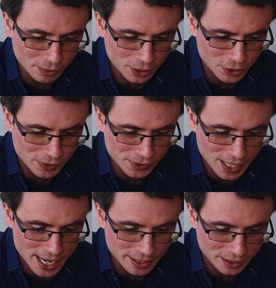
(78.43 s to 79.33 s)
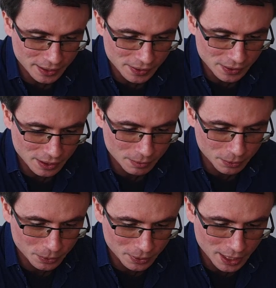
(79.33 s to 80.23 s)
so I can just say that this is
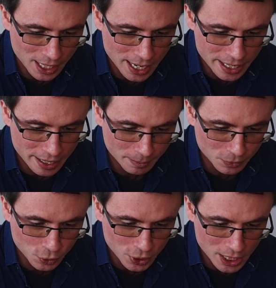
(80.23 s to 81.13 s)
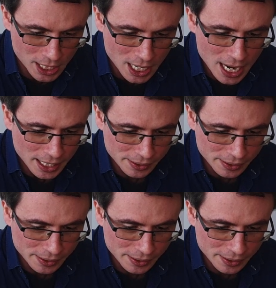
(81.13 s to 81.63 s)
equal to kmg